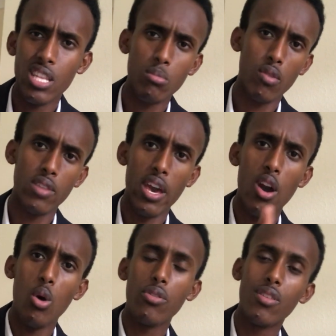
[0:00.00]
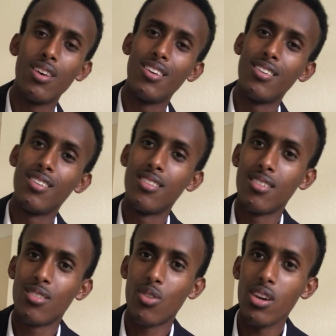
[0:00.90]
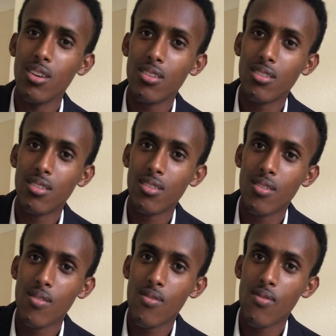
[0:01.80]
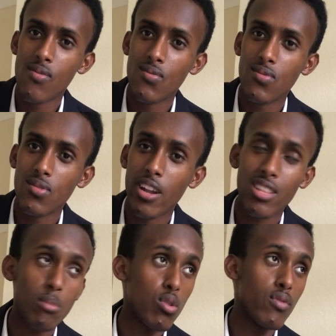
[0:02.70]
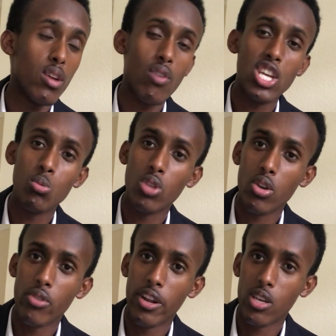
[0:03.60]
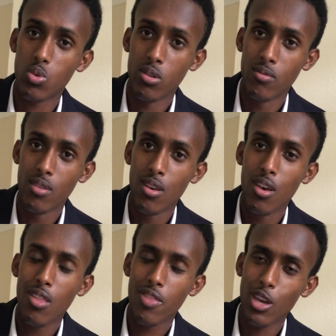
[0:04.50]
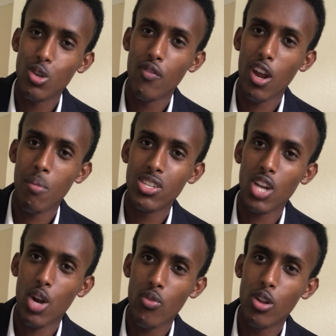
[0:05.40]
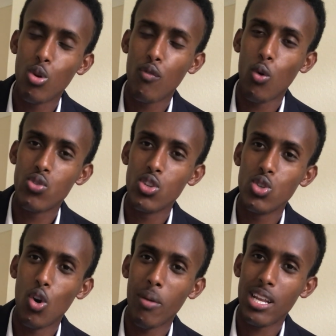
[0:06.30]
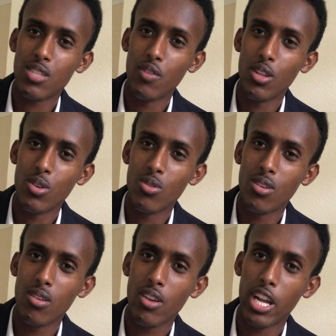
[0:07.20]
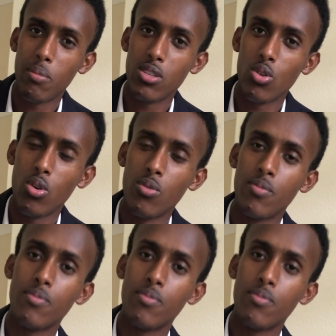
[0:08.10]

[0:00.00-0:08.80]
in terms of their health, right? And in terms of their relation with their creator as well. Thank you very much. I really look forward to seeing you on my next video. God bless you all.